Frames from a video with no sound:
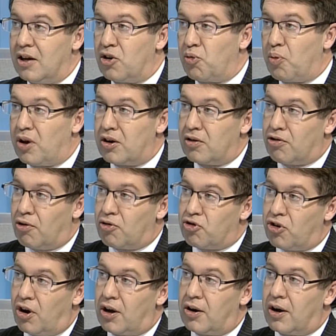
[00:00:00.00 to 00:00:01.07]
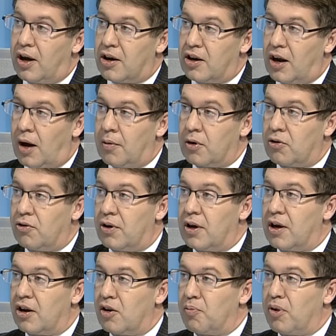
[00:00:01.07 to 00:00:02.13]
dependence on China
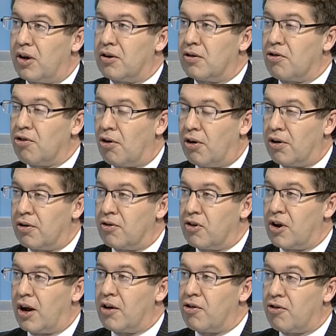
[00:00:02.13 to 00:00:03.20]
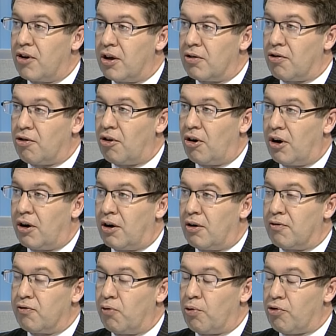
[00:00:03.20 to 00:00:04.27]
economically and dependence on the United States
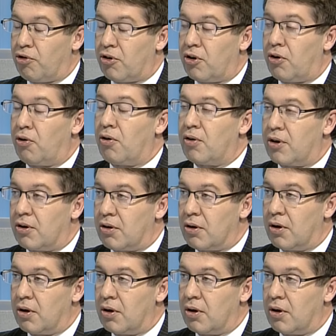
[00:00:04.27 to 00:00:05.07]
for security?